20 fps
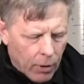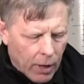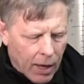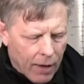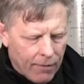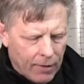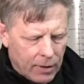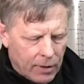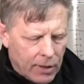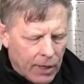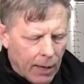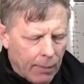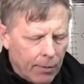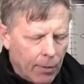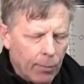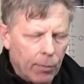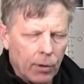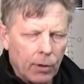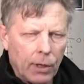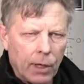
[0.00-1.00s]
we have
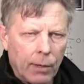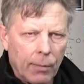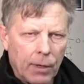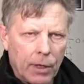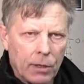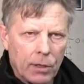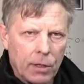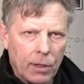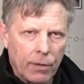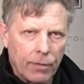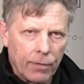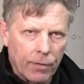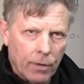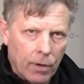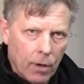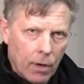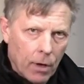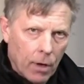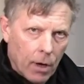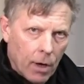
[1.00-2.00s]
acceptable limits
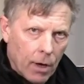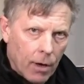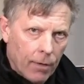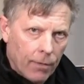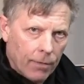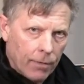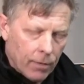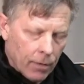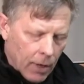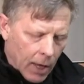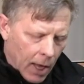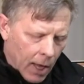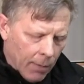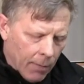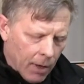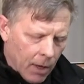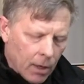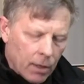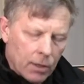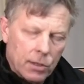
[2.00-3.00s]
of
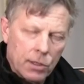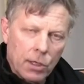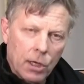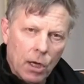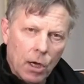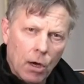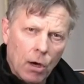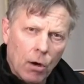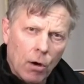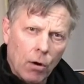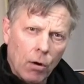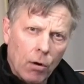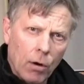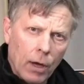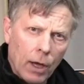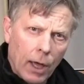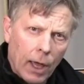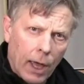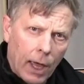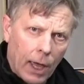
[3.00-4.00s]
ambient
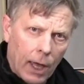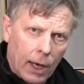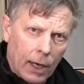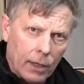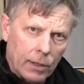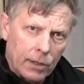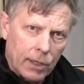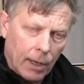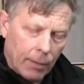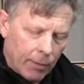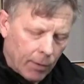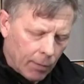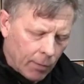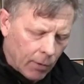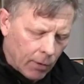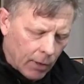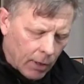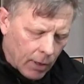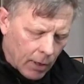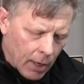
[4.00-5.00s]
CO and
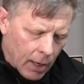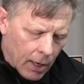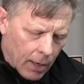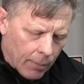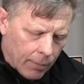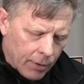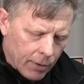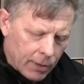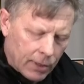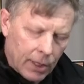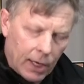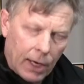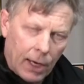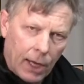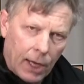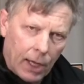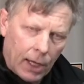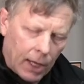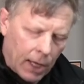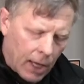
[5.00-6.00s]
acceptable percent
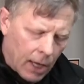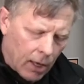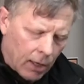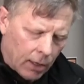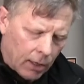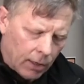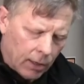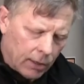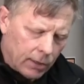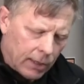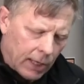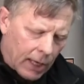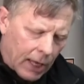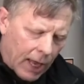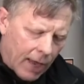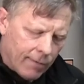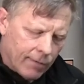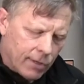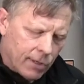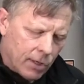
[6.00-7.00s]
LEL, and it looks like
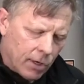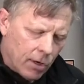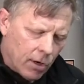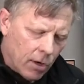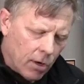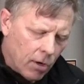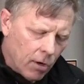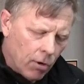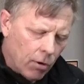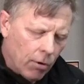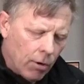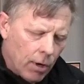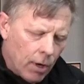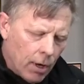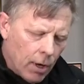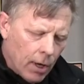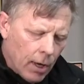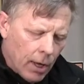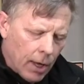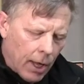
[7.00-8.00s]
I have 0
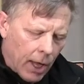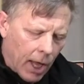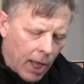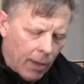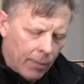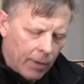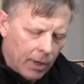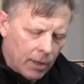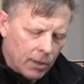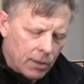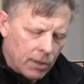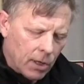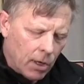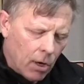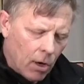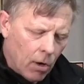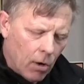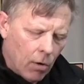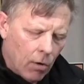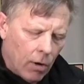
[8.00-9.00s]
ambient
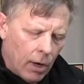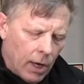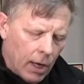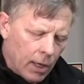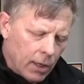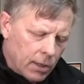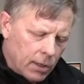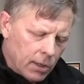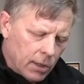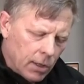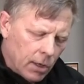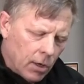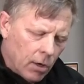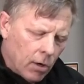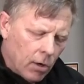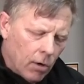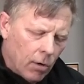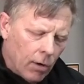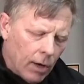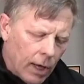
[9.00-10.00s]
CO and
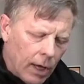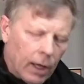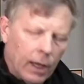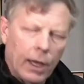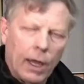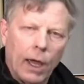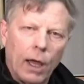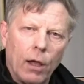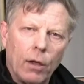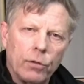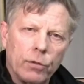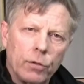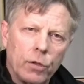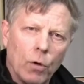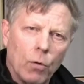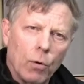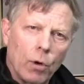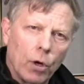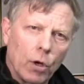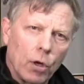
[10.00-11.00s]
0 LEL,
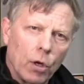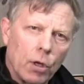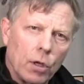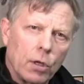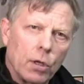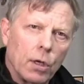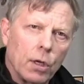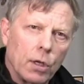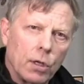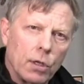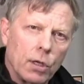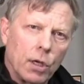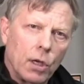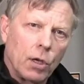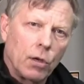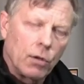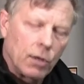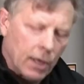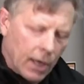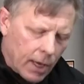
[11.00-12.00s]
so we're good to
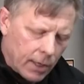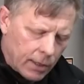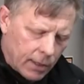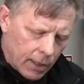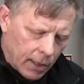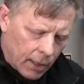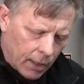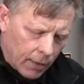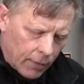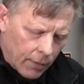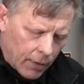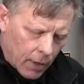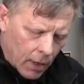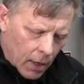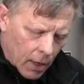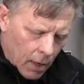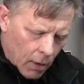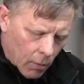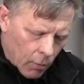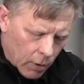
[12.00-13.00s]
continue testing.
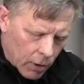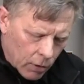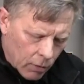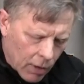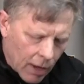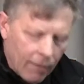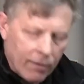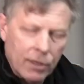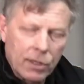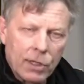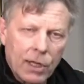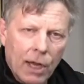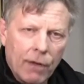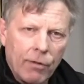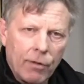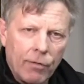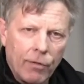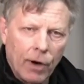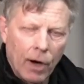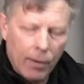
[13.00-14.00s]
We do have a
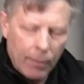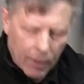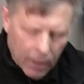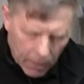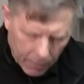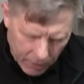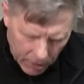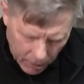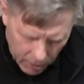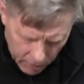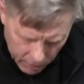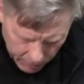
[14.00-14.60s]
safe environment. I'm going to